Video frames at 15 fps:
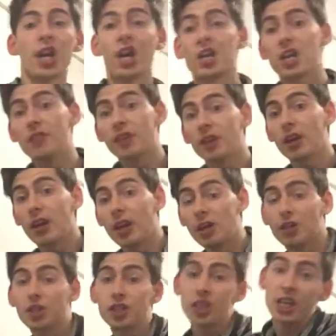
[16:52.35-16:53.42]
another cake
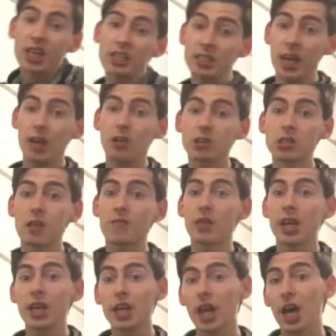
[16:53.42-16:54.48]
or a cheesecake or
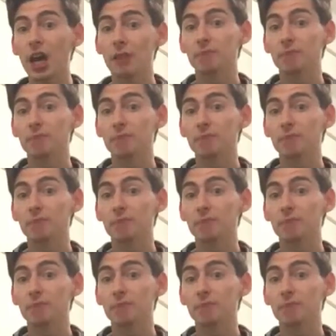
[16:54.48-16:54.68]
something?